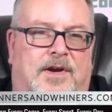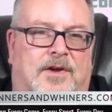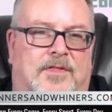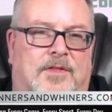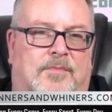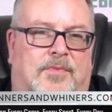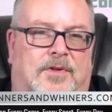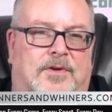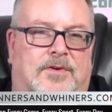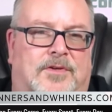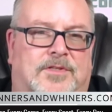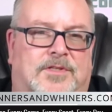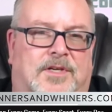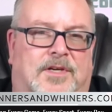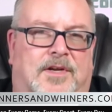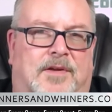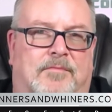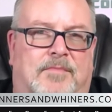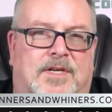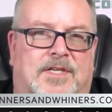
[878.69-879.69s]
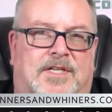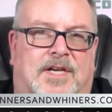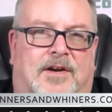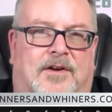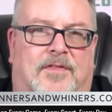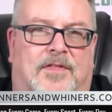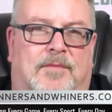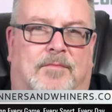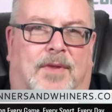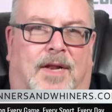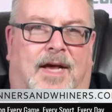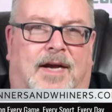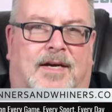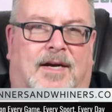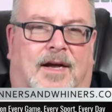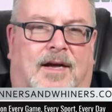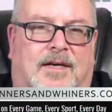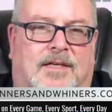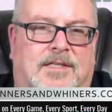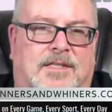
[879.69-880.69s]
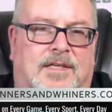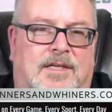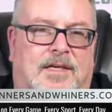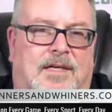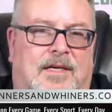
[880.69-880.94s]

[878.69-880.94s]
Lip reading: on the Blues and missed out on the Blackhawks.